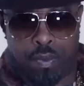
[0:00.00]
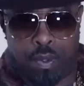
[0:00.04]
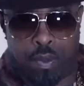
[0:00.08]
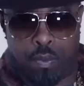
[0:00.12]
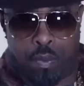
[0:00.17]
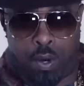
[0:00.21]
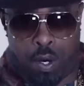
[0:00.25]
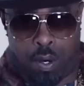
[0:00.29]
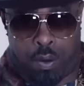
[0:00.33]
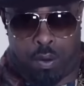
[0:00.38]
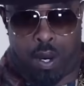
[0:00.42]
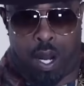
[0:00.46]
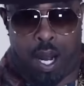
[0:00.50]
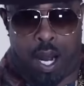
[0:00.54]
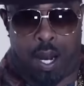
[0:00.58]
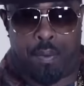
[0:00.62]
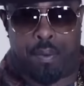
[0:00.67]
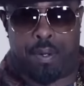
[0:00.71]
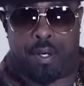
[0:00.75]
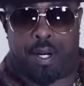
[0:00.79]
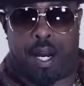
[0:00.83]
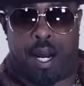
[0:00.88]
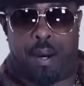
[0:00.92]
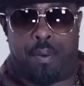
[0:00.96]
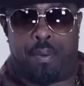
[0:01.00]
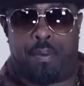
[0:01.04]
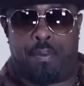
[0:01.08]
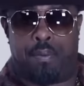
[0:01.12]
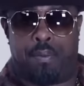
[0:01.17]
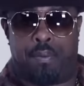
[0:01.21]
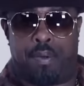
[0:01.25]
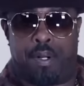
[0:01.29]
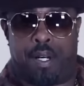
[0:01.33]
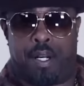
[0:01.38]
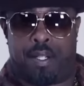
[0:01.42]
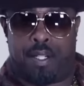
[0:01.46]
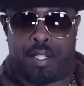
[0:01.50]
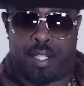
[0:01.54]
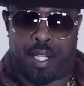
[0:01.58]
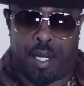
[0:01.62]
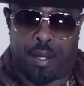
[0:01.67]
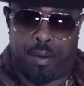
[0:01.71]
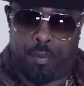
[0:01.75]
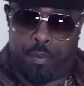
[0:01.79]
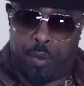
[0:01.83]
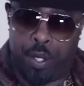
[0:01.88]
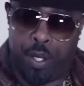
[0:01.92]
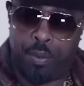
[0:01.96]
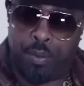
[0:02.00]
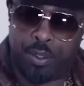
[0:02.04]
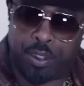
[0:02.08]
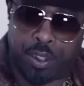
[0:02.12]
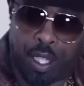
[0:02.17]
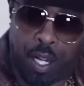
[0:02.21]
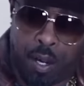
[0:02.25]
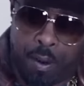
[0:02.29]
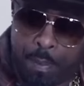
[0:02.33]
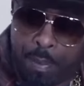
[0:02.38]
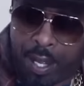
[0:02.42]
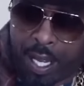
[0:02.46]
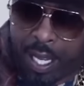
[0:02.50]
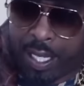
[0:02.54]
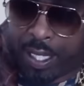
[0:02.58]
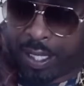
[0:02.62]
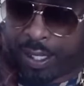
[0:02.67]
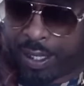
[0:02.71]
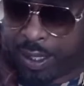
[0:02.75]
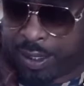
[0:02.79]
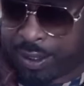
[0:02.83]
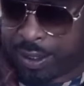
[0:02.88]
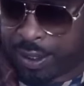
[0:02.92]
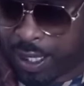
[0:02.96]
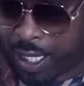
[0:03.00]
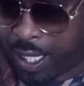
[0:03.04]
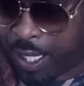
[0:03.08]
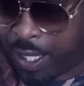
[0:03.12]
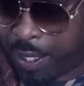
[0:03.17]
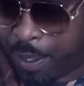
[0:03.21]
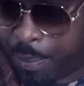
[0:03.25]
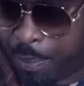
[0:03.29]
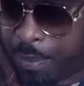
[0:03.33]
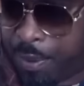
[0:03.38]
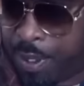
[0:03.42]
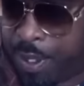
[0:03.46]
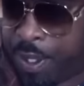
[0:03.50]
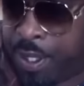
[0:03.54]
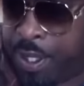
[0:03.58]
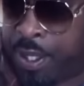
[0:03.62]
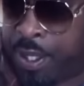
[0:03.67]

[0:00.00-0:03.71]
Well, I I, w- I w- that we was all banging the same